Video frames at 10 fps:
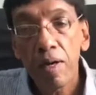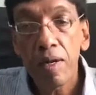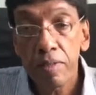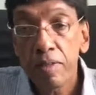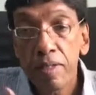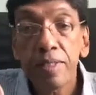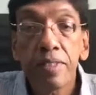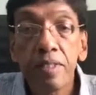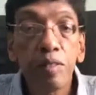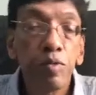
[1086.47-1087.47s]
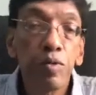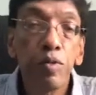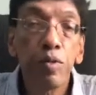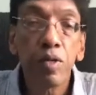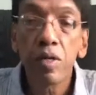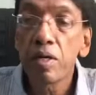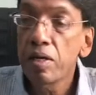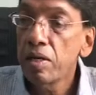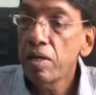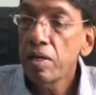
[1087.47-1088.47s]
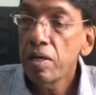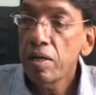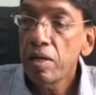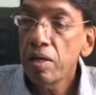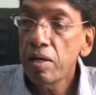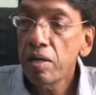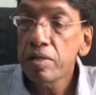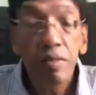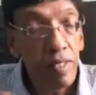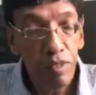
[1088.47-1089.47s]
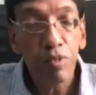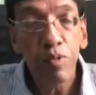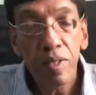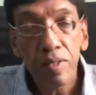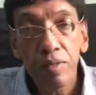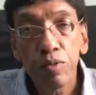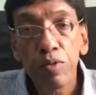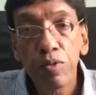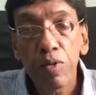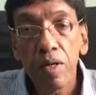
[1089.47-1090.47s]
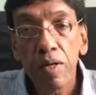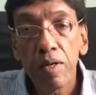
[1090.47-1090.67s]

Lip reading: as I see it, no threats to us, no